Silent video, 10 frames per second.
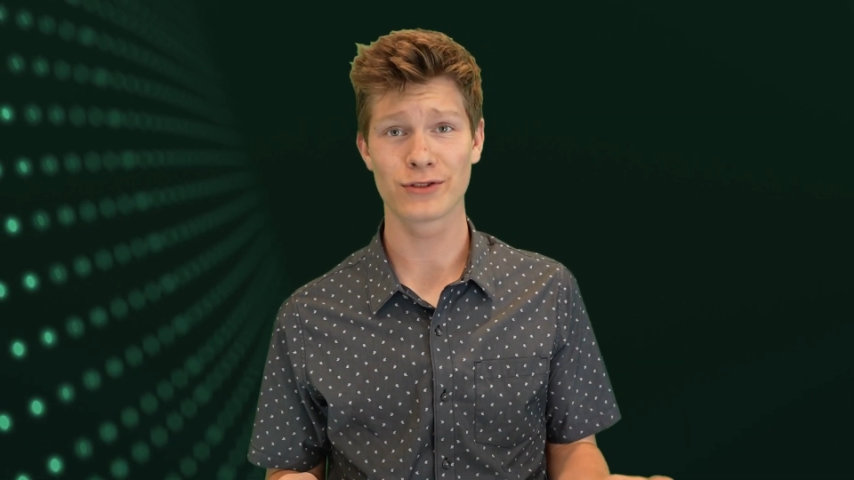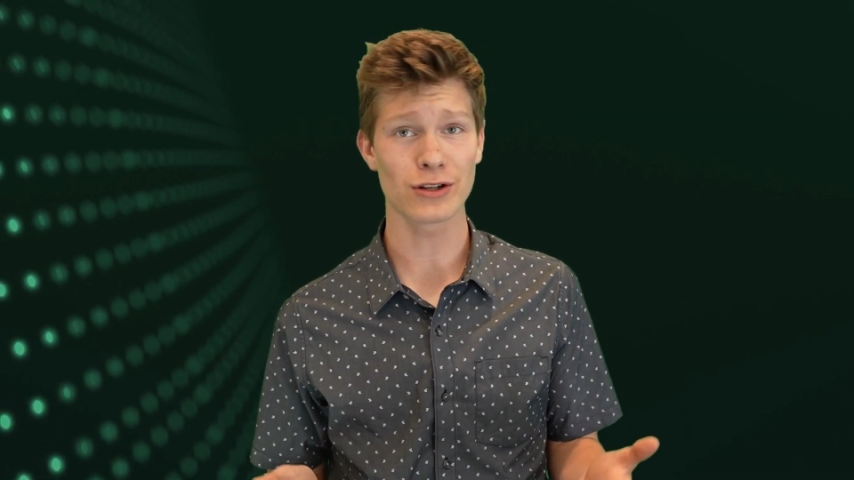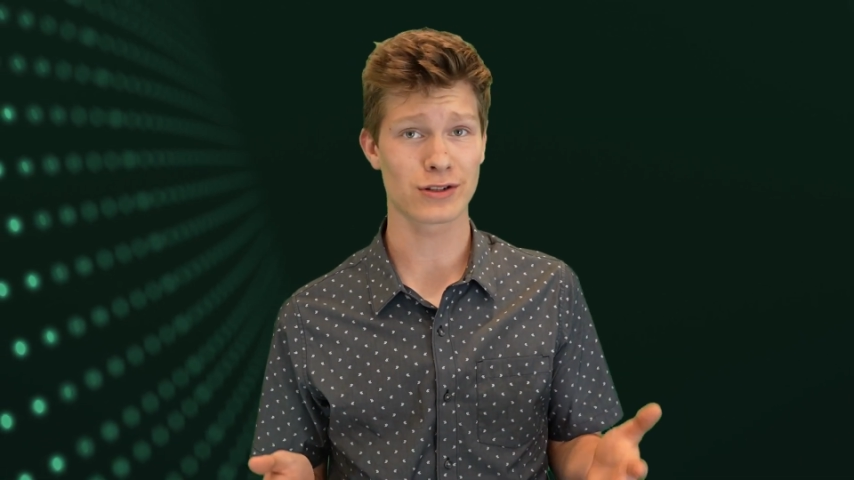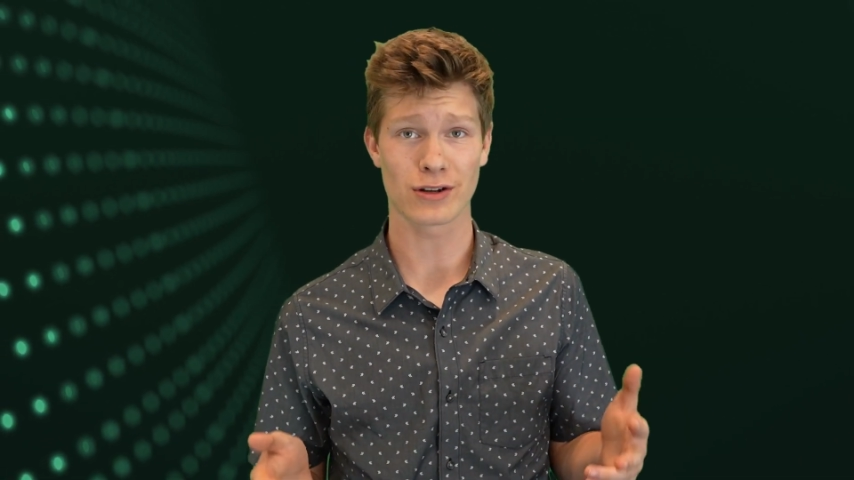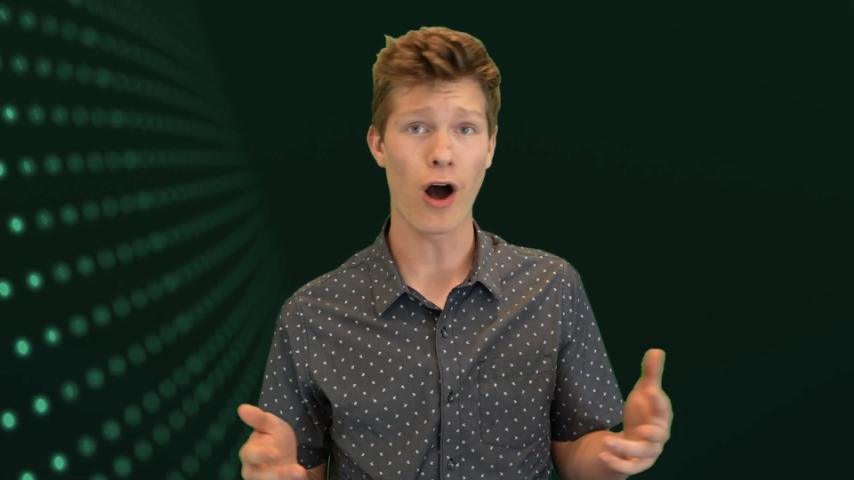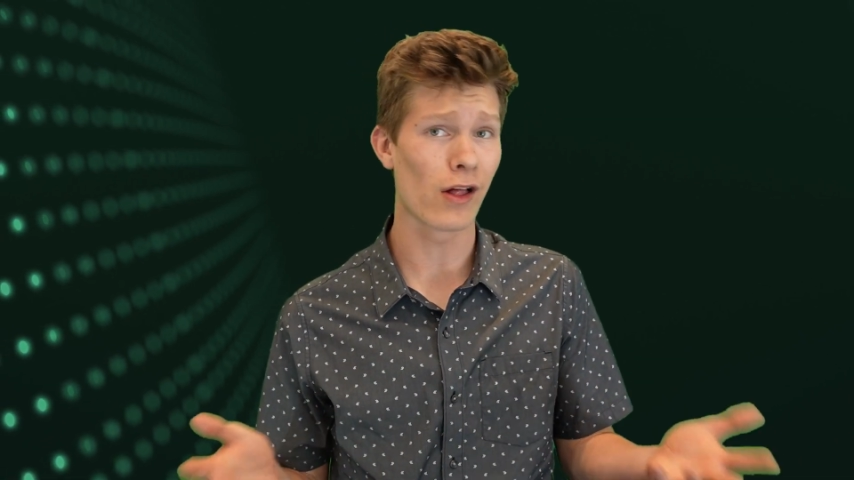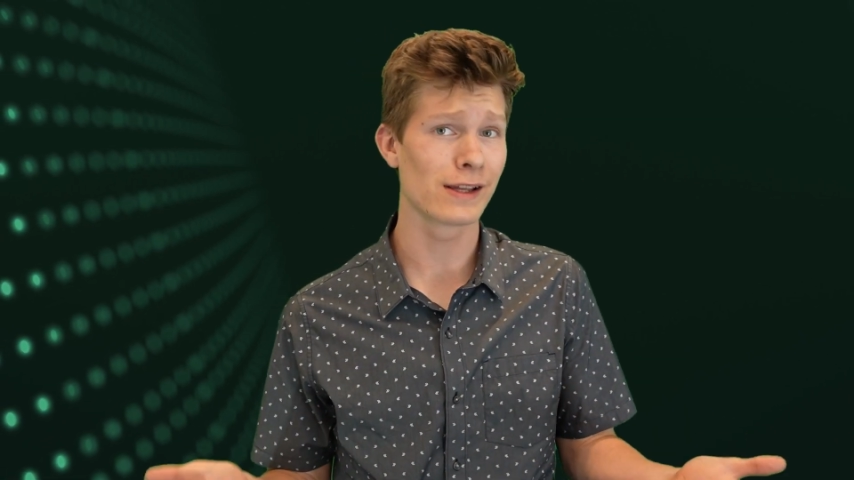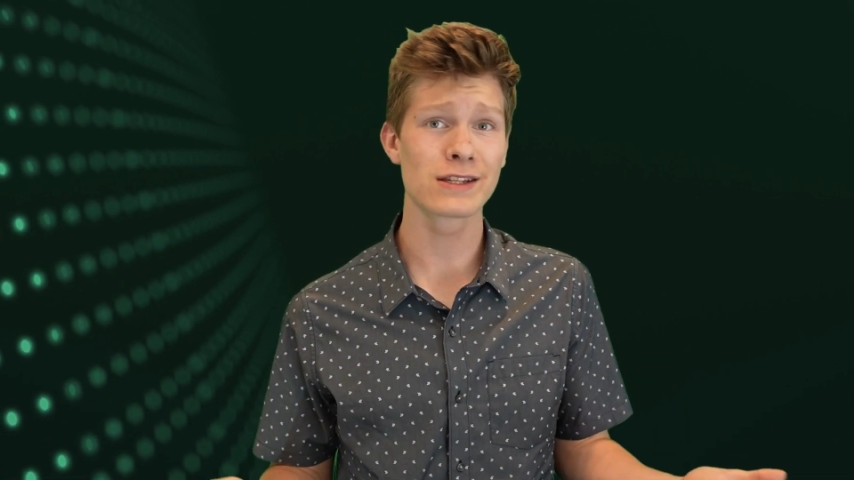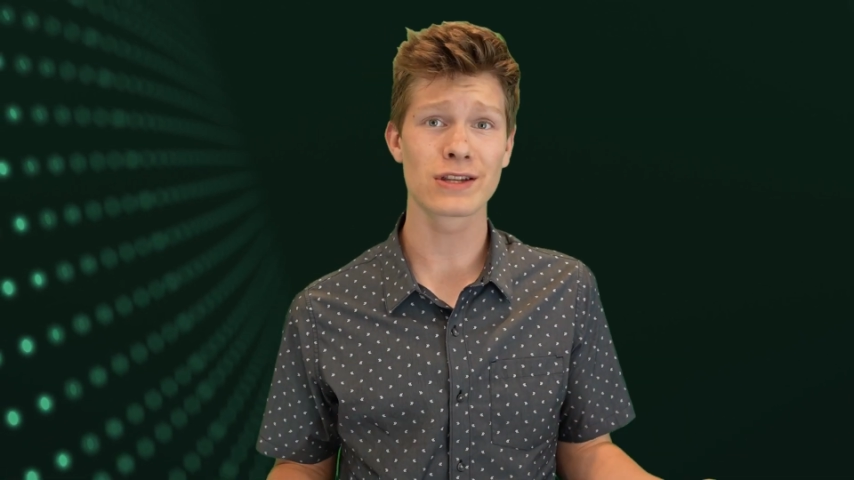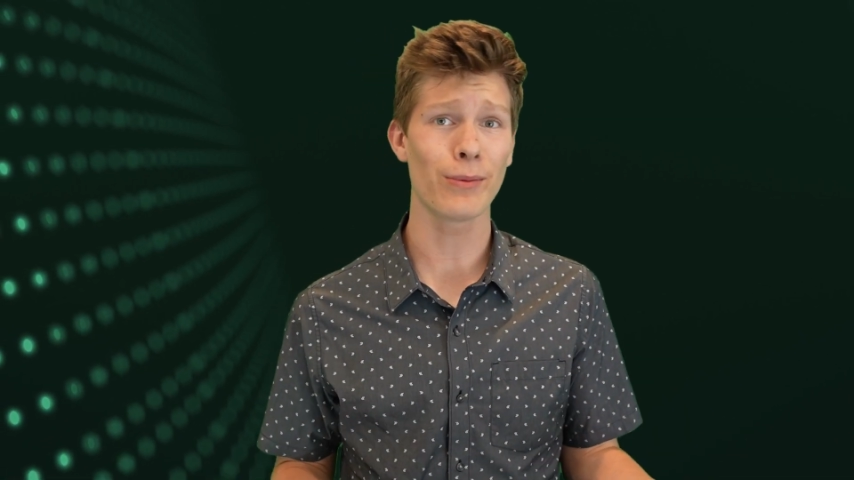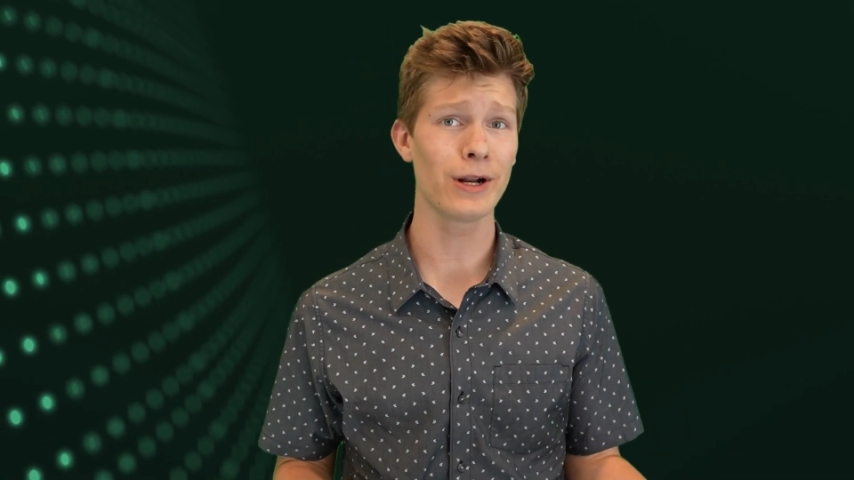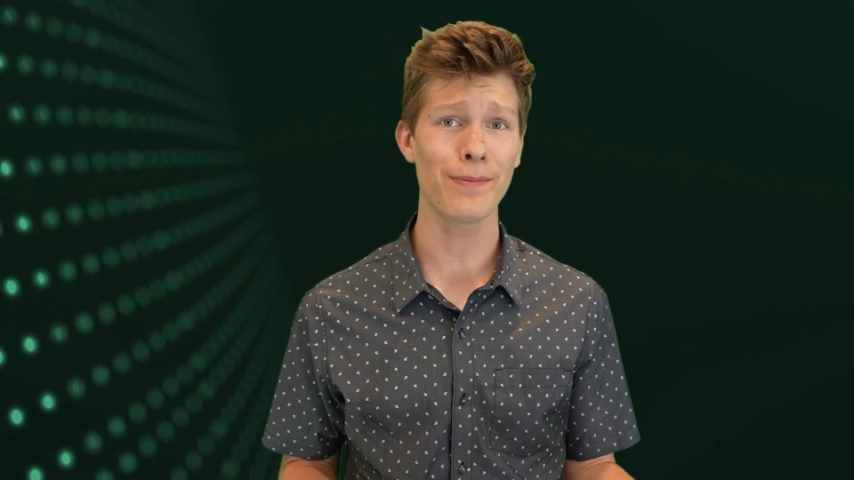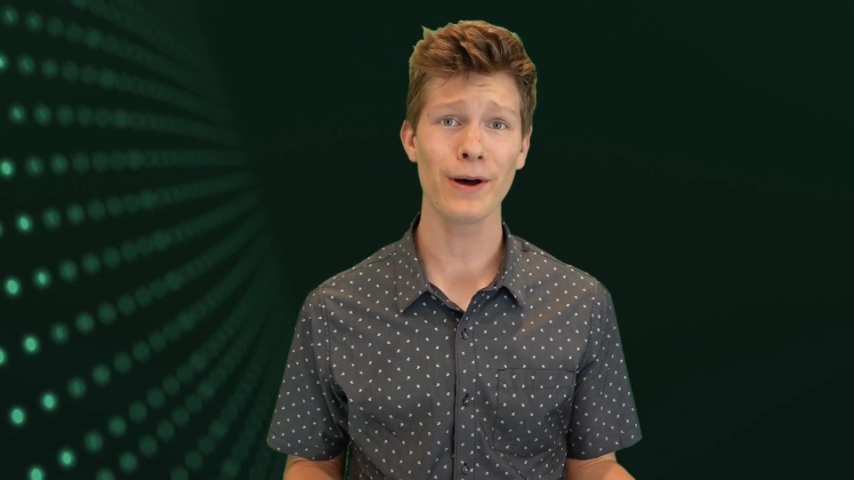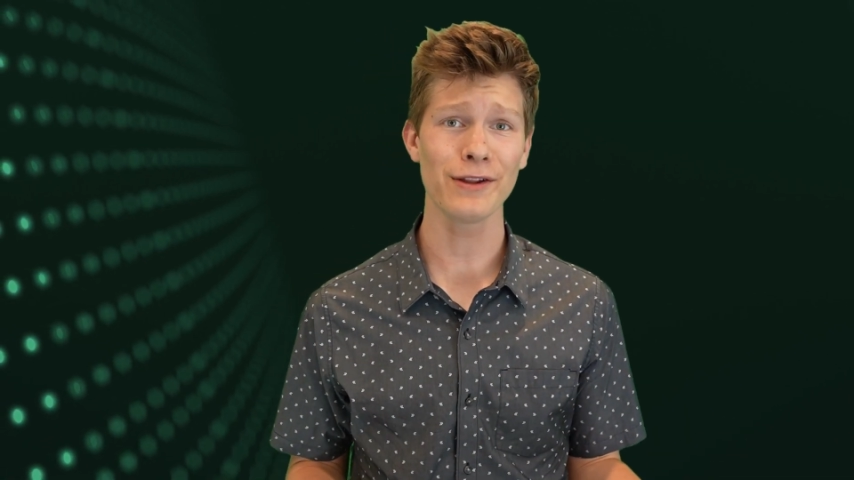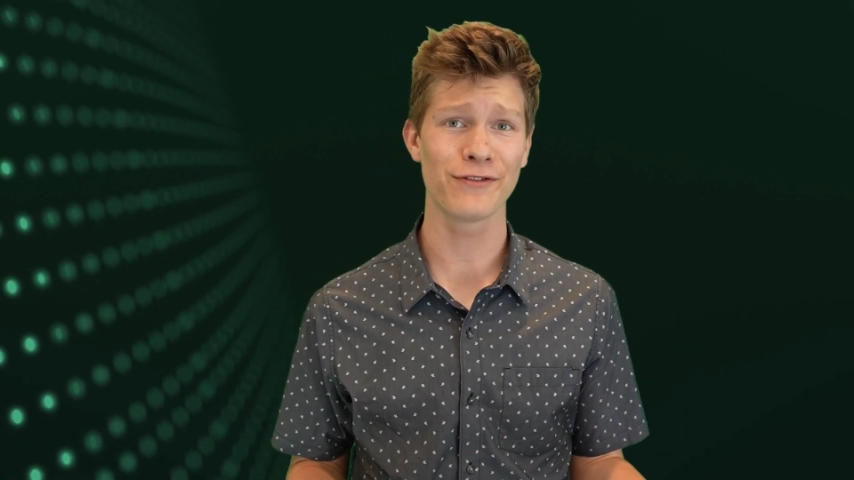just calling someone up on the